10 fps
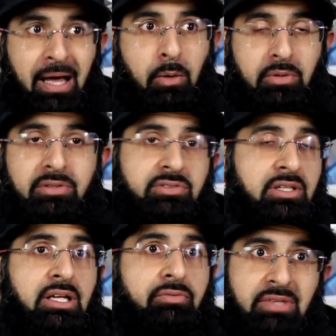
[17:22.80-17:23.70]
powers
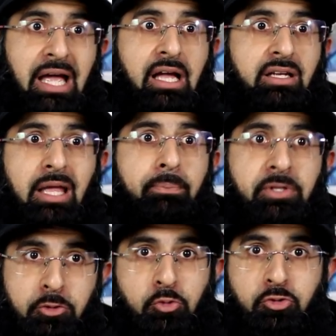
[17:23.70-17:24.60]
that can be
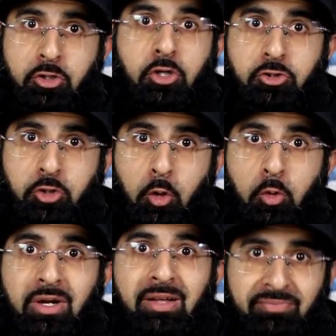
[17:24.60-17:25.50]
used to
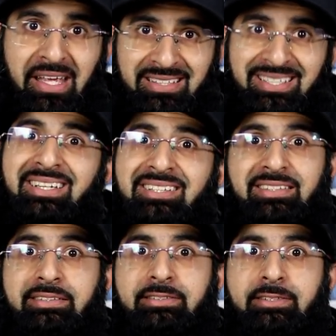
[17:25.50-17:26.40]
control their
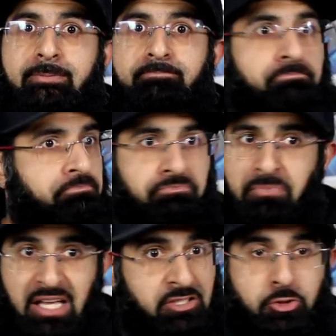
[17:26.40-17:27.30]
citizens.
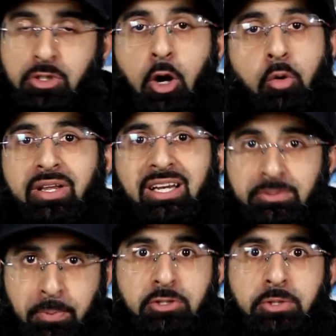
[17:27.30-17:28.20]
As draconian
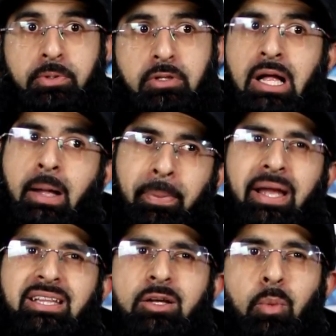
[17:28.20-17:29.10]
as possible.
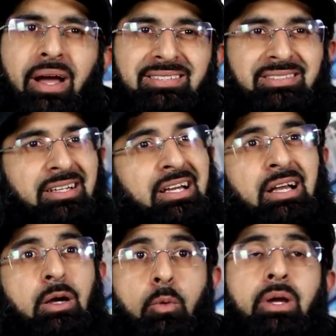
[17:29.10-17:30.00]
But in the West,
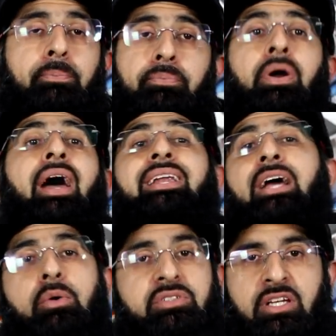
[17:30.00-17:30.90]
we pride
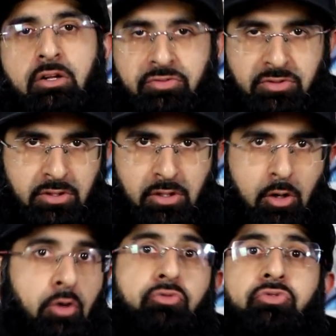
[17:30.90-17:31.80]
ourselves
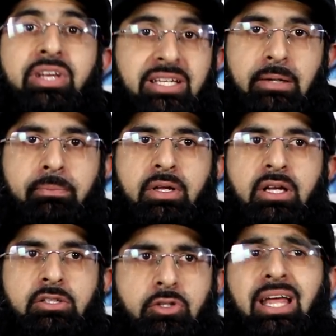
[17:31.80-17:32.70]
on freedom.
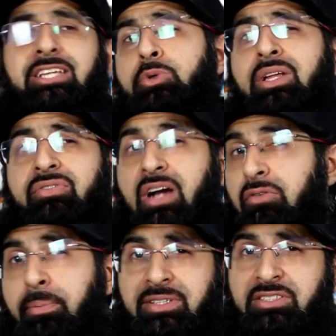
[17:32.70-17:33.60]
So naturally, if
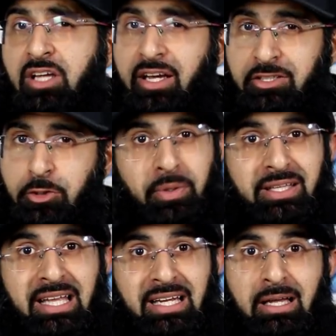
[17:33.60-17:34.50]
governments started
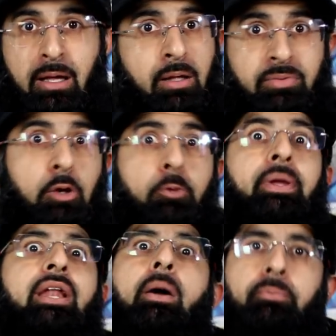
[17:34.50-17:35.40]
doing that, there would
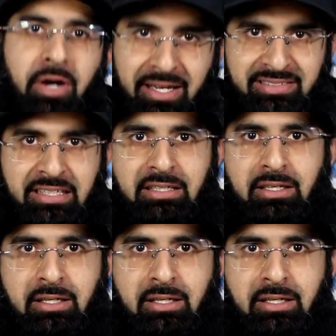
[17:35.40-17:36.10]
be an uprising.